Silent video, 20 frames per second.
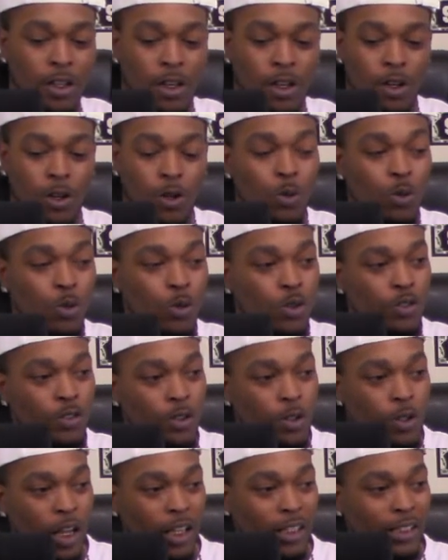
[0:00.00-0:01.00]
Who's
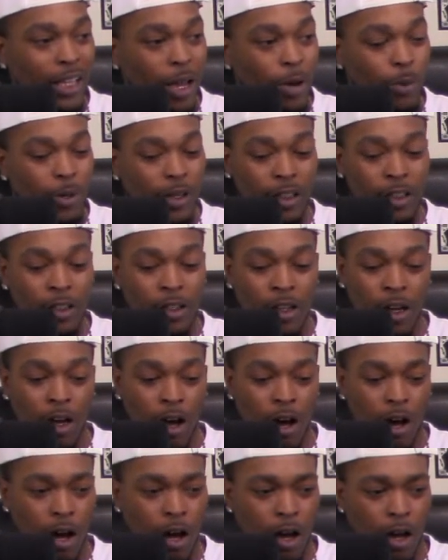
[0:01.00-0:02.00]
allowing
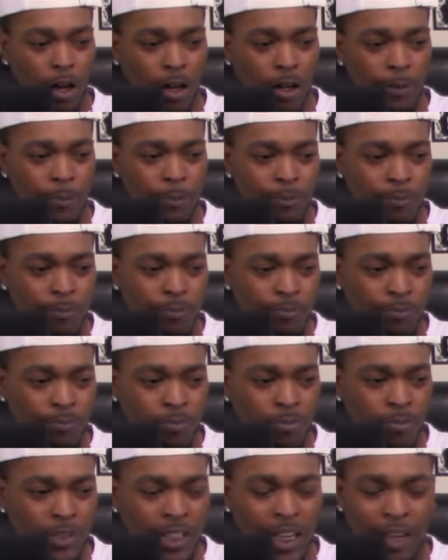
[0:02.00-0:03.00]

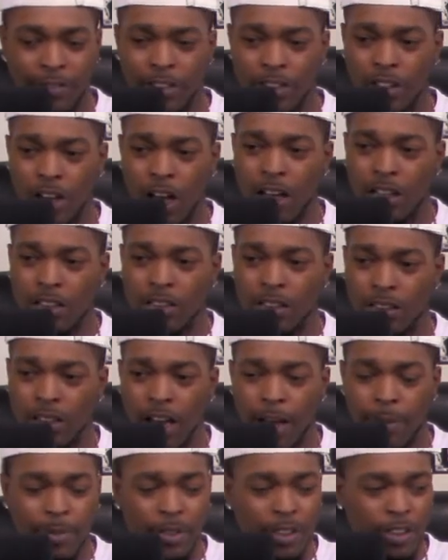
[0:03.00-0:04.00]
Kevin Knox to
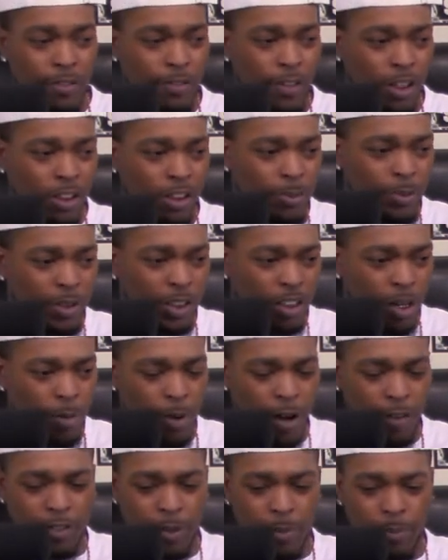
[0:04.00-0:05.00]
not be developed and come
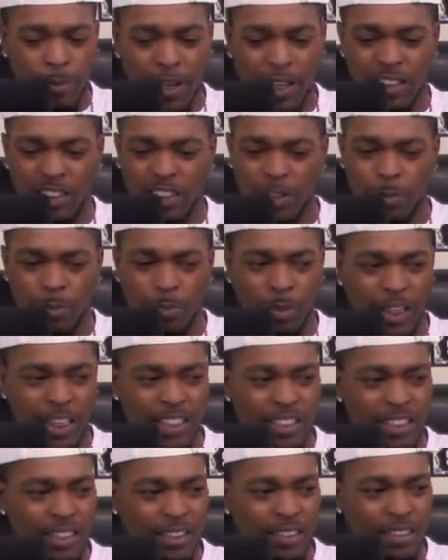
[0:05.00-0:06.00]
off the bench and play
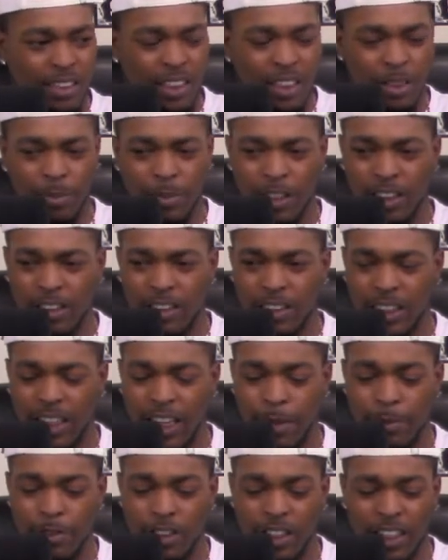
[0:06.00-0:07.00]
16 minutes a game
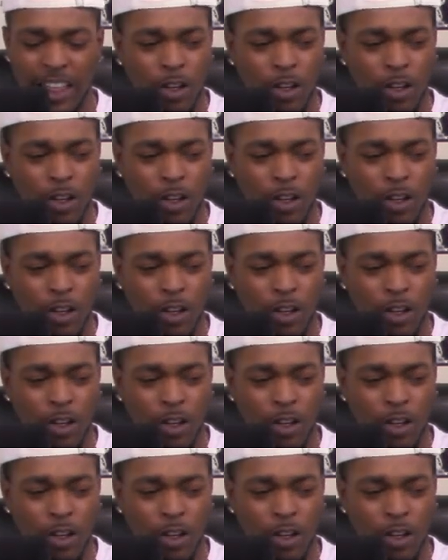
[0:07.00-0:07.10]
and shit? Like,